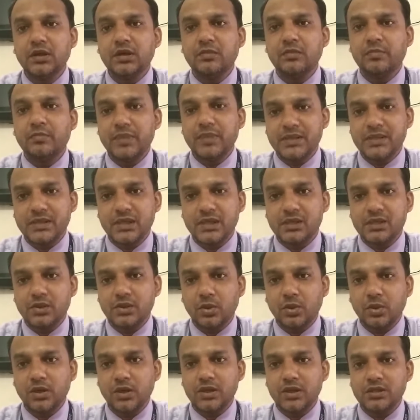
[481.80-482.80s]
business
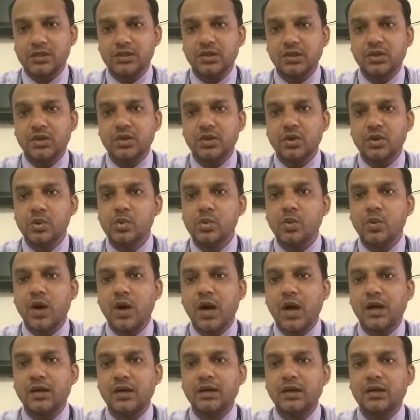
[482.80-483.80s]
holders, who
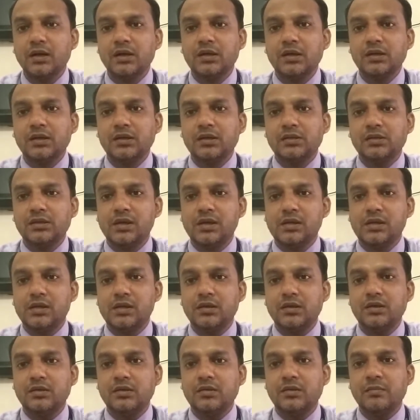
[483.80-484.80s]
are the
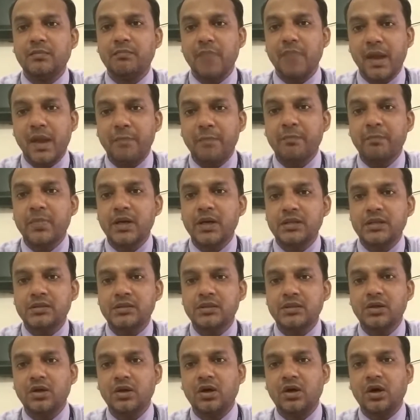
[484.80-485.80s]

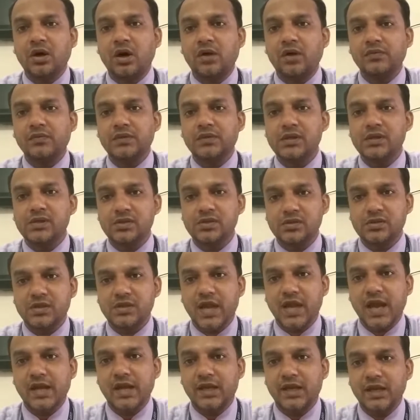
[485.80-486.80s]
members of the
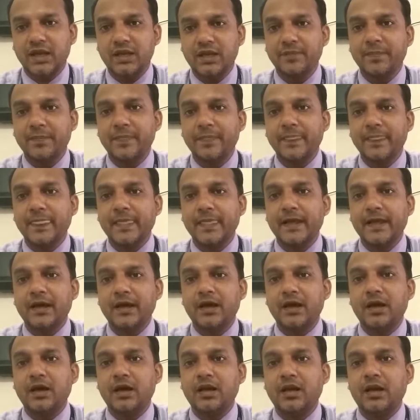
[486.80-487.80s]
society.
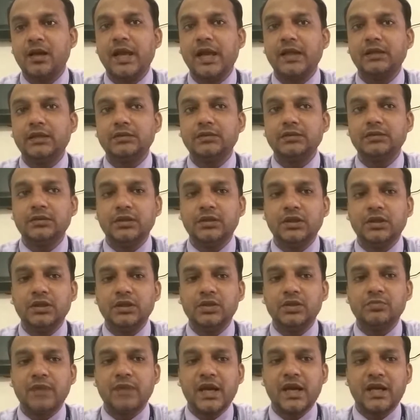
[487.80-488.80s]

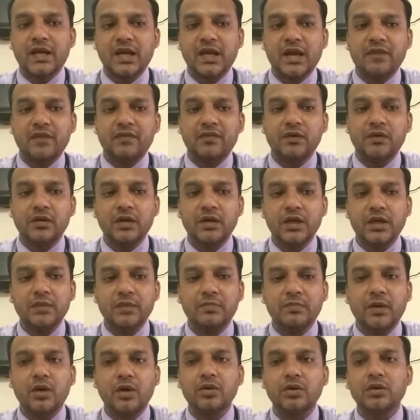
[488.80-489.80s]
You might have heard
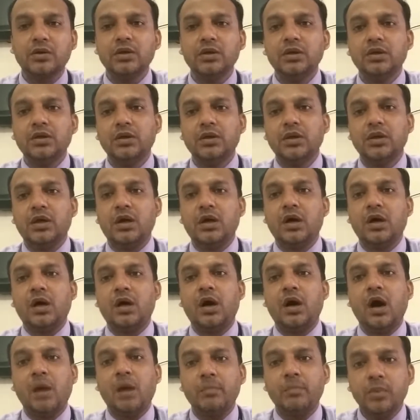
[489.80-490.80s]
about
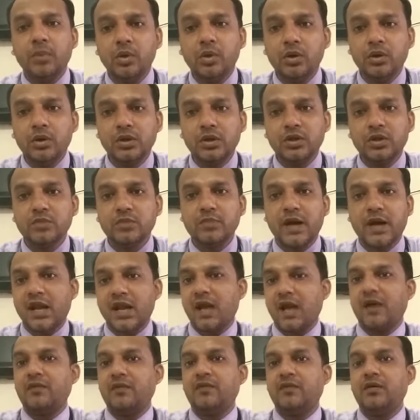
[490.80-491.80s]
Amul, you might
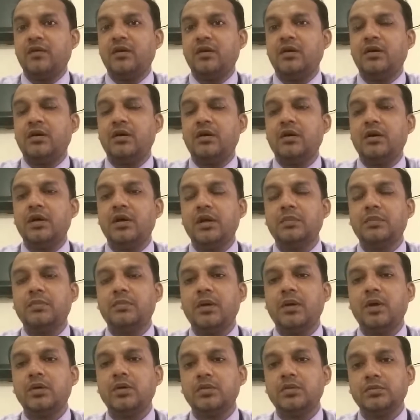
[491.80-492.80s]
have heard
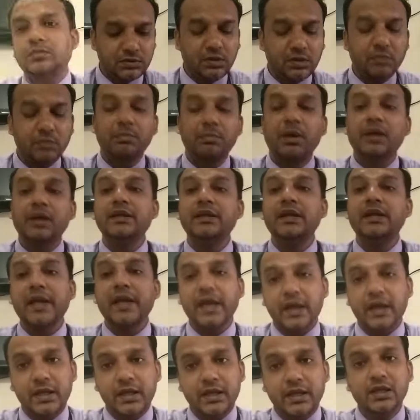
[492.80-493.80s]
about Mother
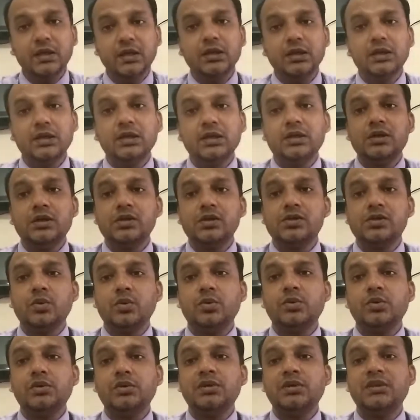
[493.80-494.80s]
Dairy.
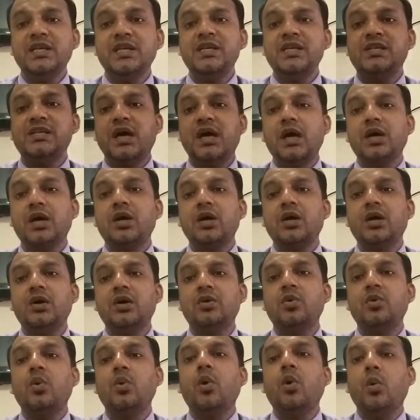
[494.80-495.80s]
So these are
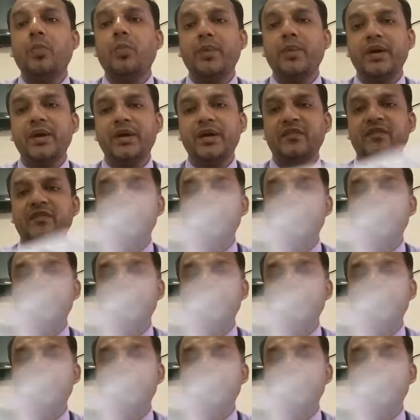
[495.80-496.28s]
cooperative